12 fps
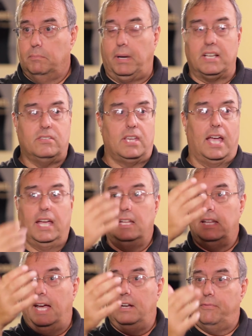by
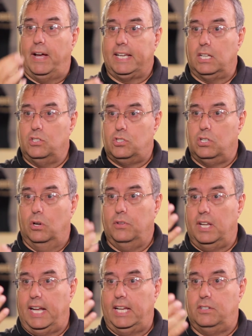saying that if I can show
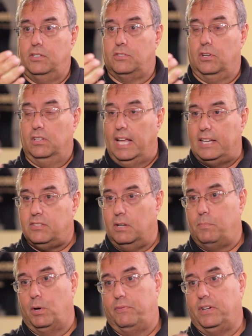that agents are less
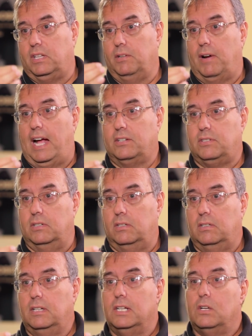than perfectly
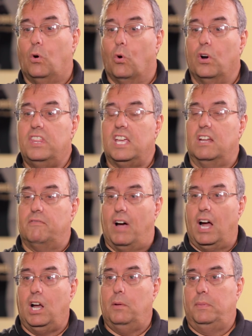rational or the
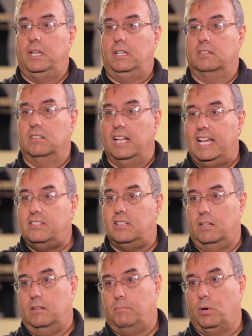environment is less
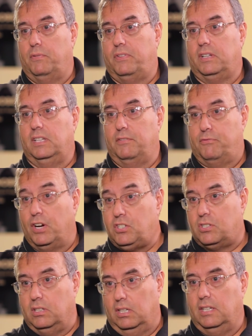than perfectly
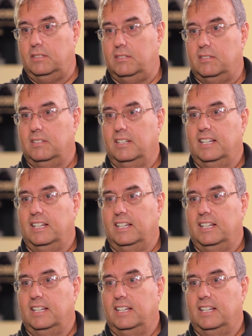frictionless,